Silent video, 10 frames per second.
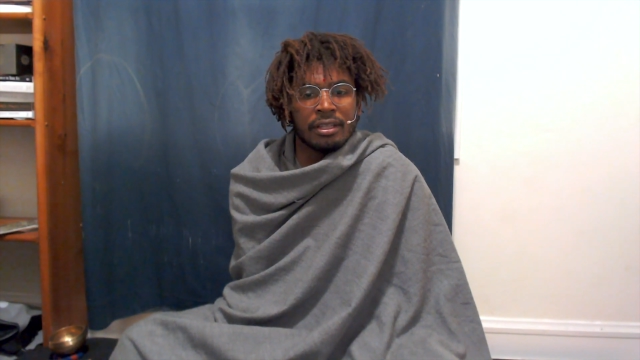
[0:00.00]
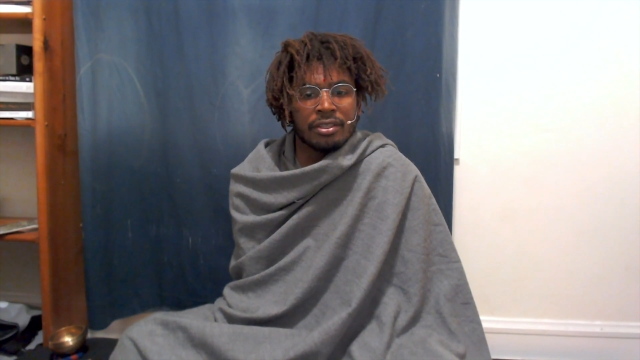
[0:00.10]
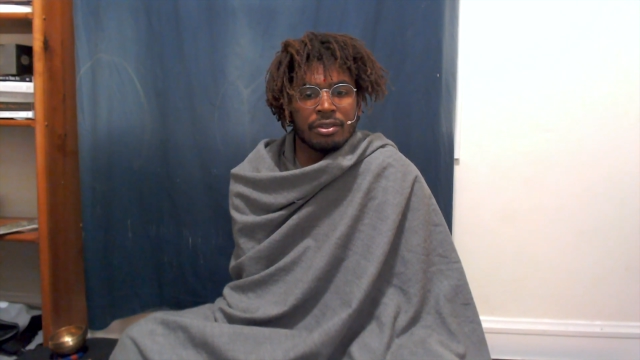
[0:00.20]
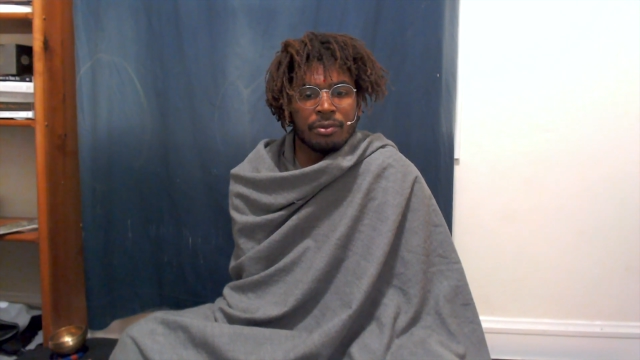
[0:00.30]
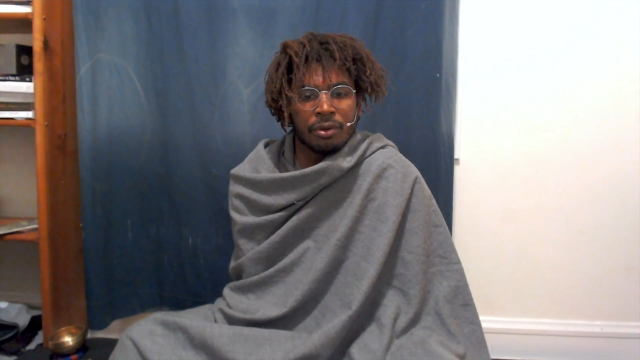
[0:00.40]

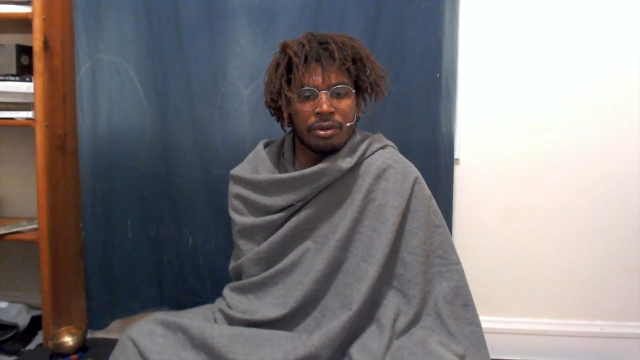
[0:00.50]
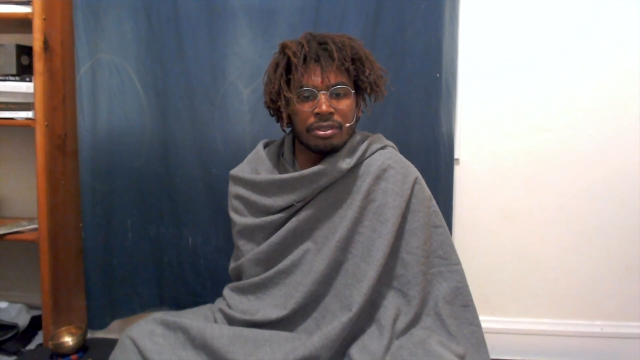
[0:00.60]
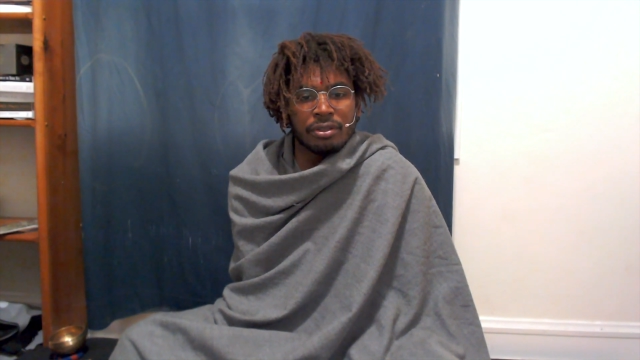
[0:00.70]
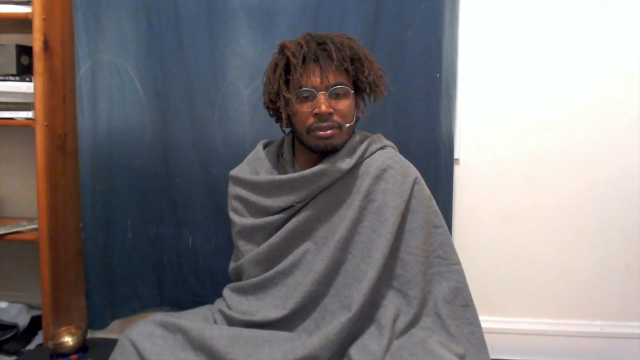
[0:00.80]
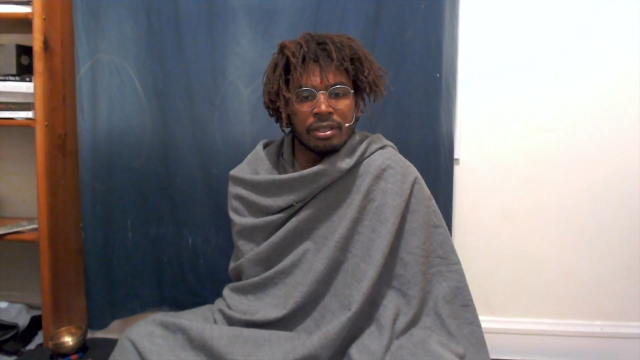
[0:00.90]
So we're
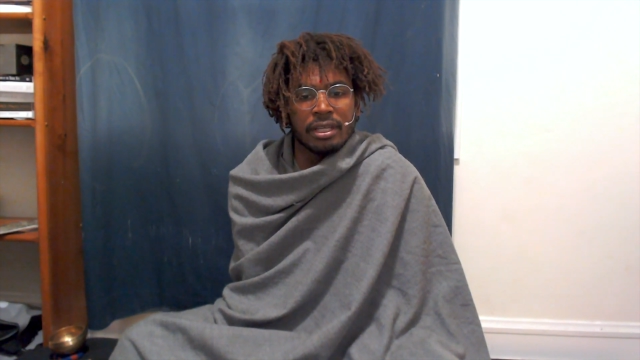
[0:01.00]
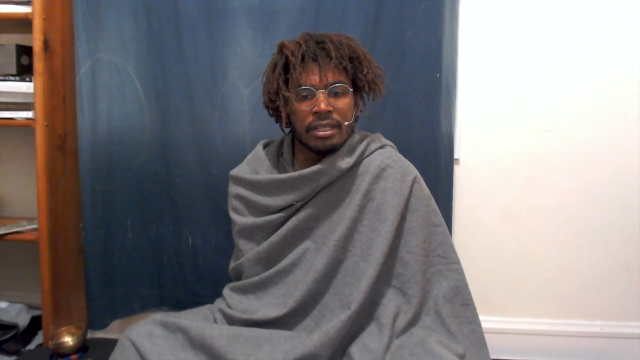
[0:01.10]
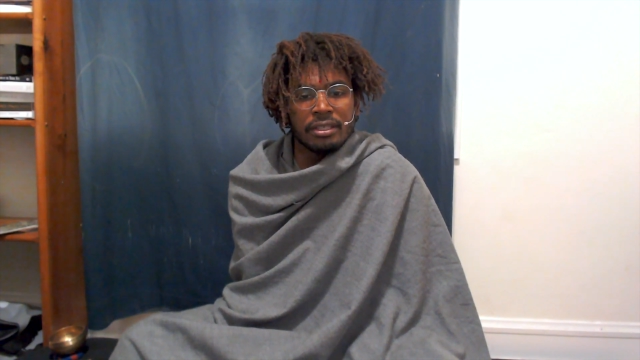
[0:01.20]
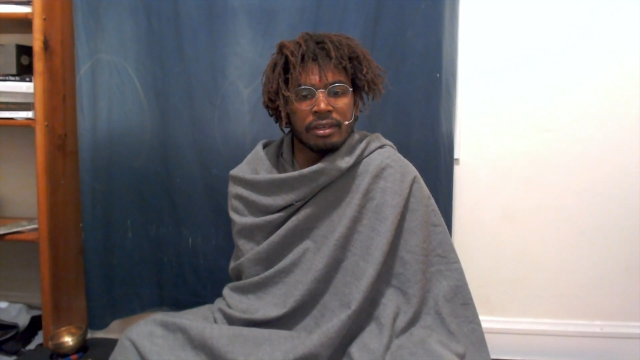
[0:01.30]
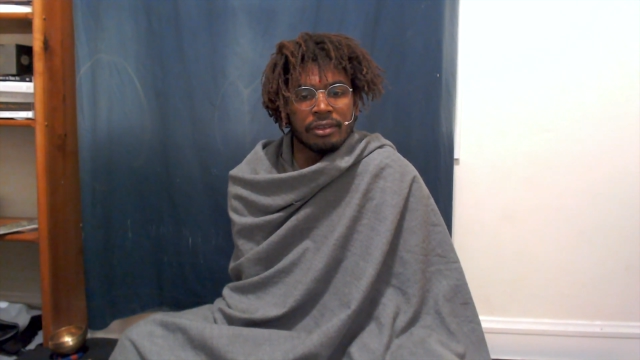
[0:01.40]
also
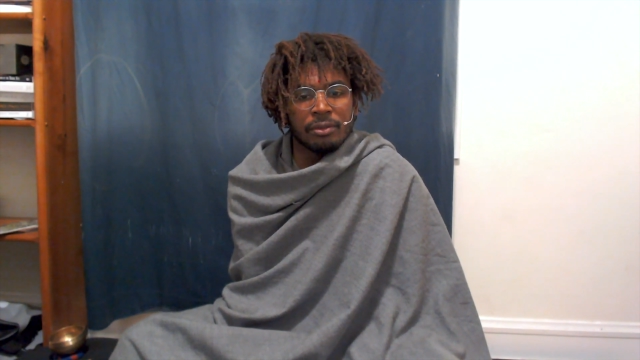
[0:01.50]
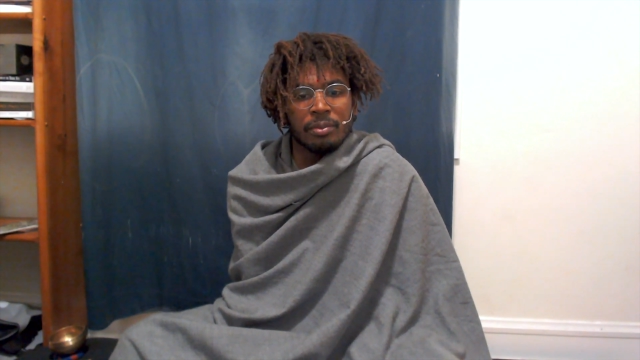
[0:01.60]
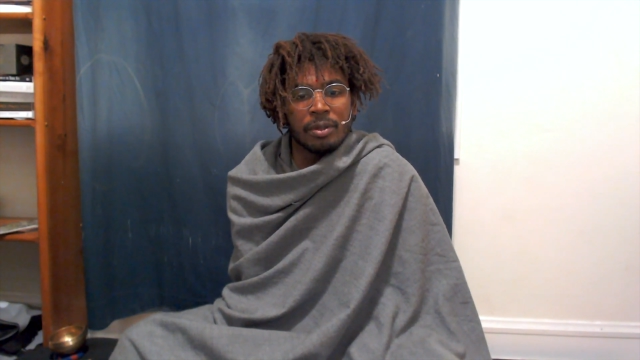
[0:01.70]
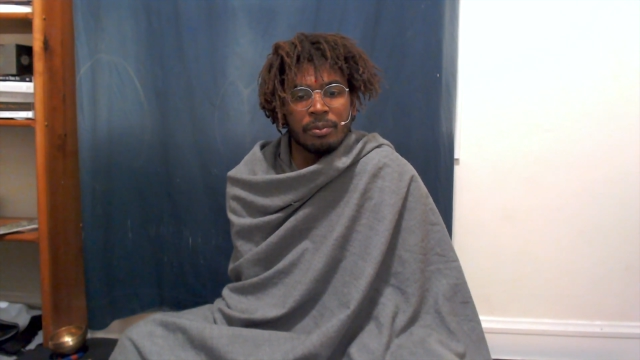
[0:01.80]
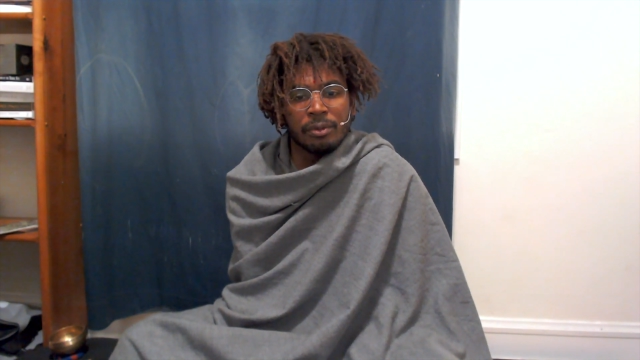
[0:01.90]
looking to other
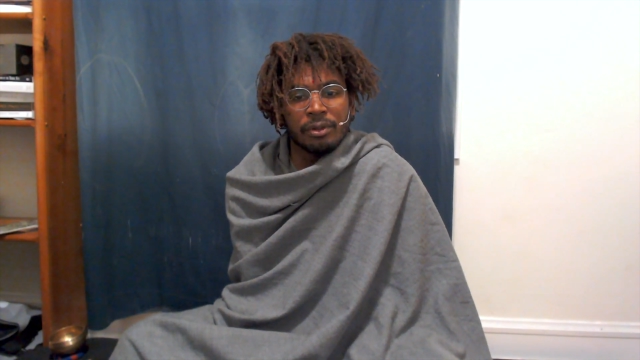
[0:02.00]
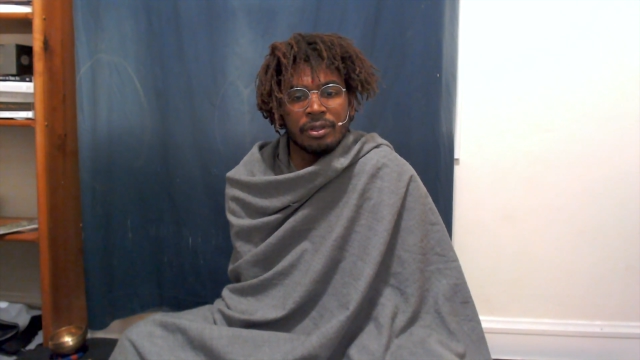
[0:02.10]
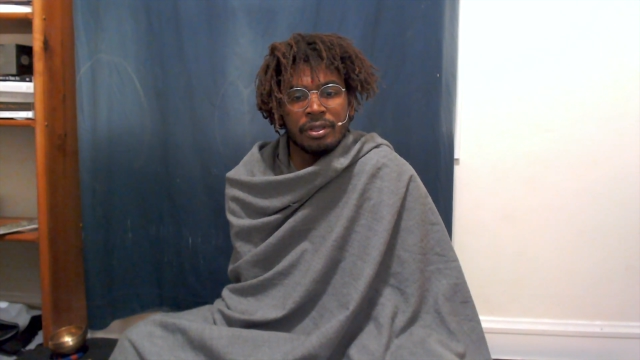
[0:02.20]
people,